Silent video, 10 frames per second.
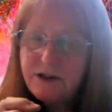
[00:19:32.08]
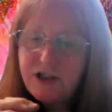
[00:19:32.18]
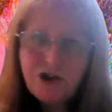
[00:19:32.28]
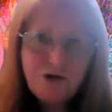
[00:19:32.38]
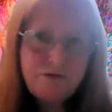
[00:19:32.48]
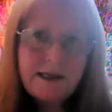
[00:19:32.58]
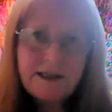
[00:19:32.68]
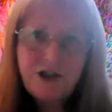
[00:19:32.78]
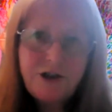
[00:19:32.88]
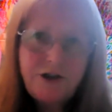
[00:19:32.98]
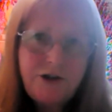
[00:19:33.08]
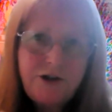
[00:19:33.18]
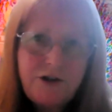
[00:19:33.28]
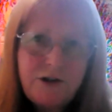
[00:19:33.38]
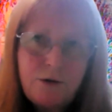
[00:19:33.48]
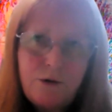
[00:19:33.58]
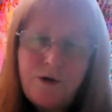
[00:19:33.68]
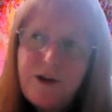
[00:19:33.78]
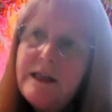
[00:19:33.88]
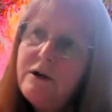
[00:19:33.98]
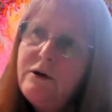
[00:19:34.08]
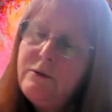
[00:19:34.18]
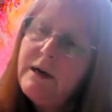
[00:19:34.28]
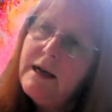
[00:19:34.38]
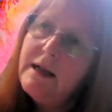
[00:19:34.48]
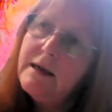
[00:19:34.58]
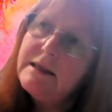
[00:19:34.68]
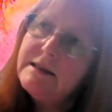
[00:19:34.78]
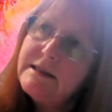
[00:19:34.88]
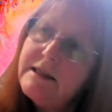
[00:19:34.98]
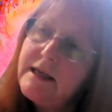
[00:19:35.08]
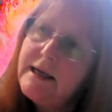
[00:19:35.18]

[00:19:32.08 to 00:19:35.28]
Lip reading: distractions, or think, oh, I can see the